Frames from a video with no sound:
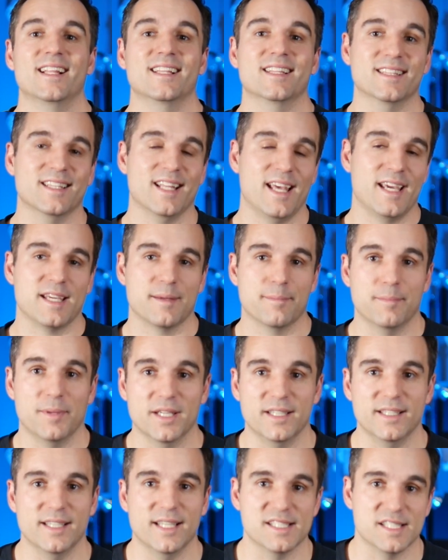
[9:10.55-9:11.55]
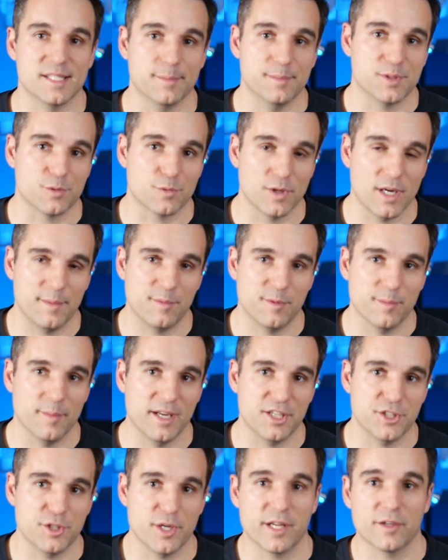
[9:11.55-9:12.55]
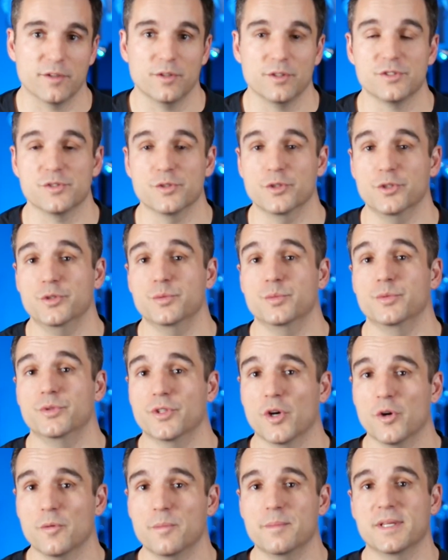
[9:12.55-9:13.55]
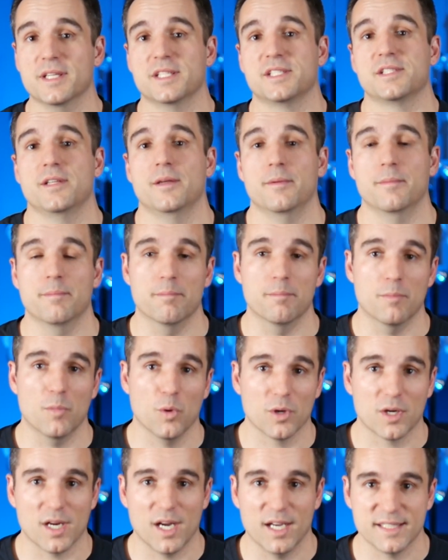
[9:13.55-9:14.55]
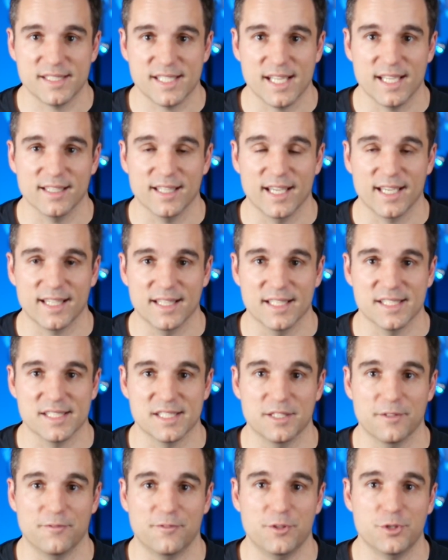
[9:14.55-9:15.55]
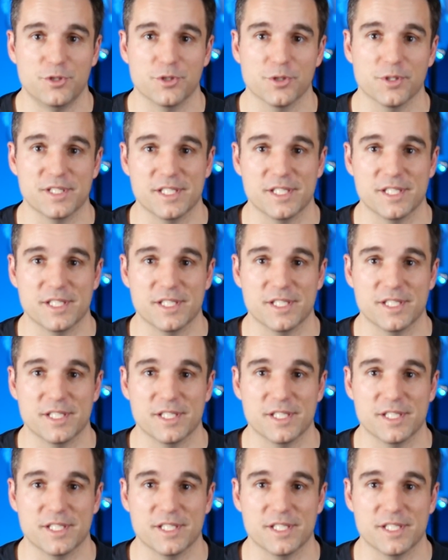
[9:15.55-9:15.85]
like button and subscribe to my channel so you don't miss more content like this in the future.